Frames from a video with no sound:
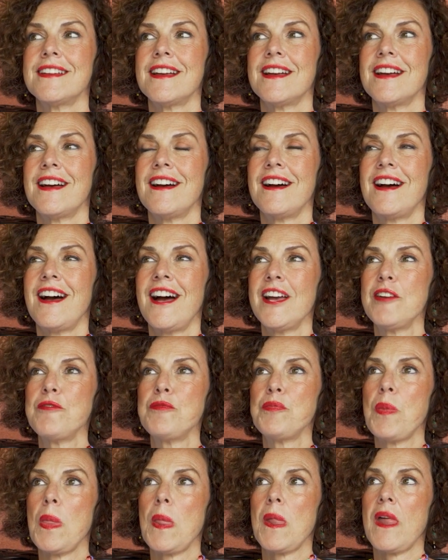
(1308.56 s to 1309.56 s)
I'm
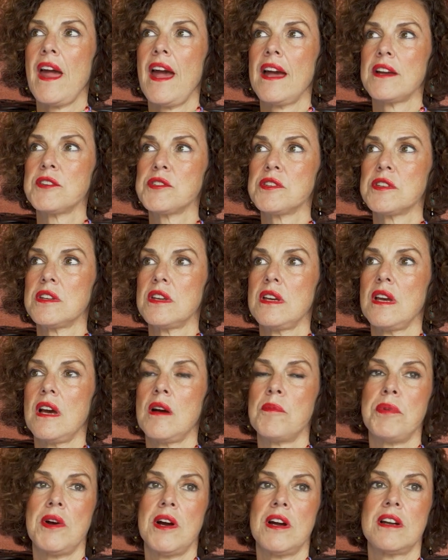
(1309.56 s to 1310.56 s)
actually a
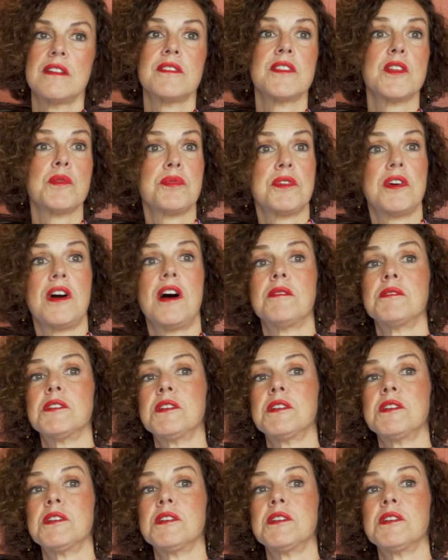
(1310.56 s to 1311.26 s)
part of the problem,